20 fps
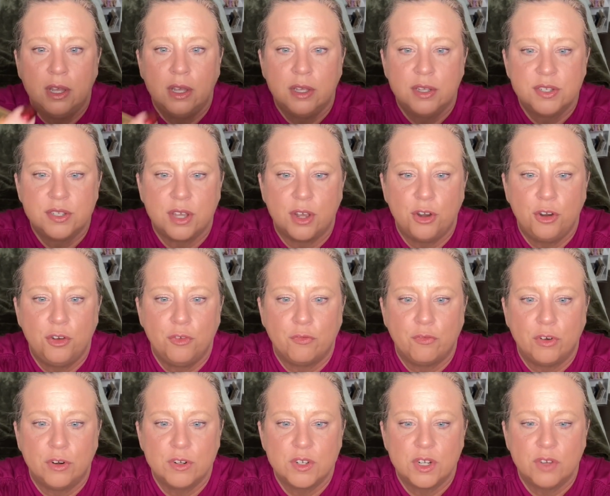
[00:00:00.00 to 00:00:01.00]
So
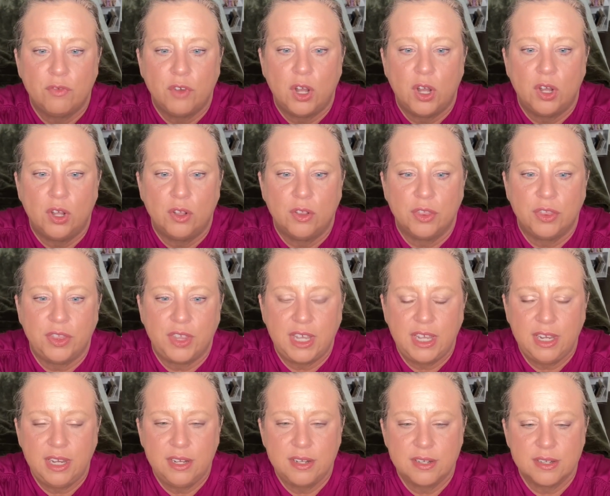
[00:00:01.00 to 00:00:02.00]
first of all,
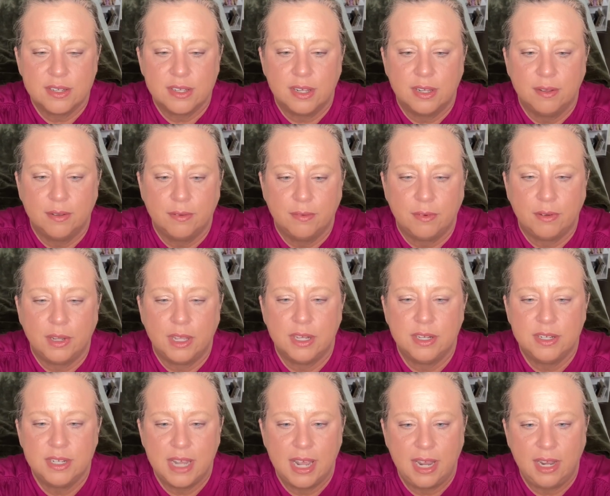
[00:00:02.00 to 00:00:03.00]
these
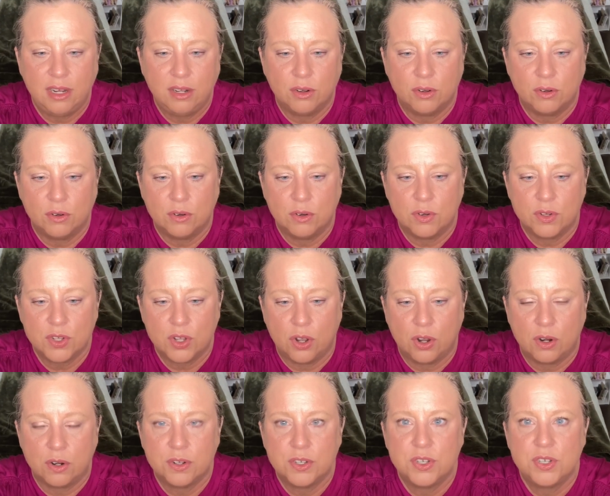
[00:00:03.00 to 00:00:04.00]
containers
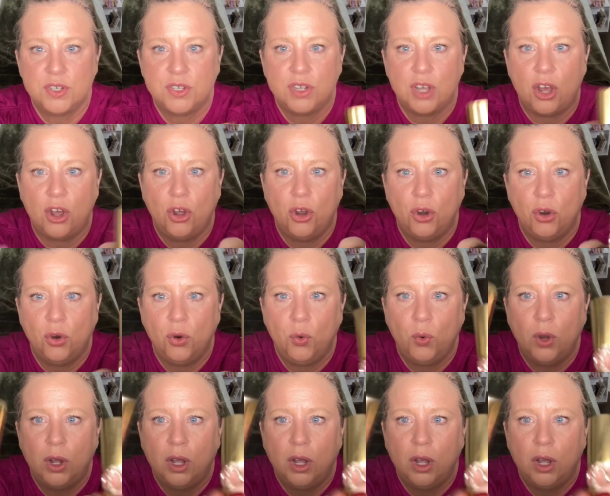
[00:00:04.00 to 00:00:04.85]
are so